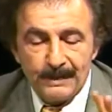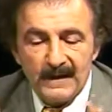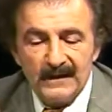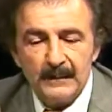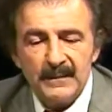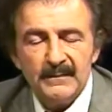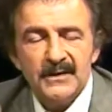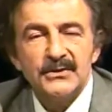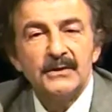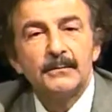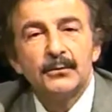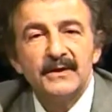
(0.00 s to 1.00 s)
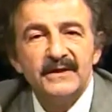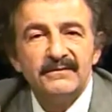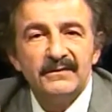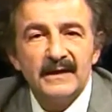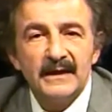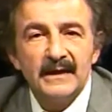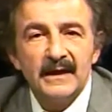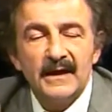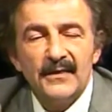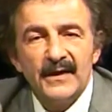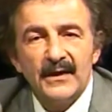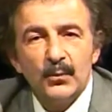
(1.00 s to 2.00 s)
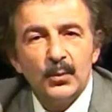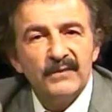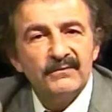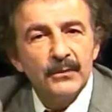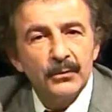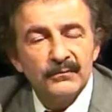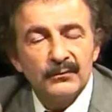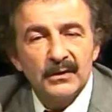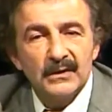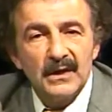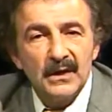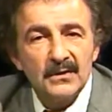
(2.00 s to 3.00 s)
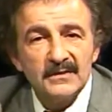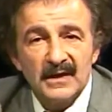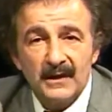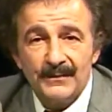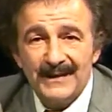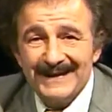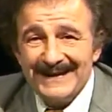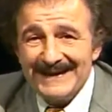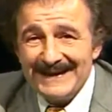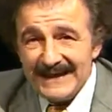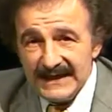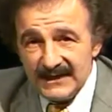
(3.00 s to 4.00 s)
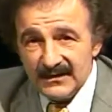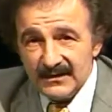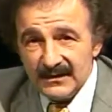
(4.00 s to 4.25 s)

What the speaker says: Let me mention briefly that we've known for a long time that heat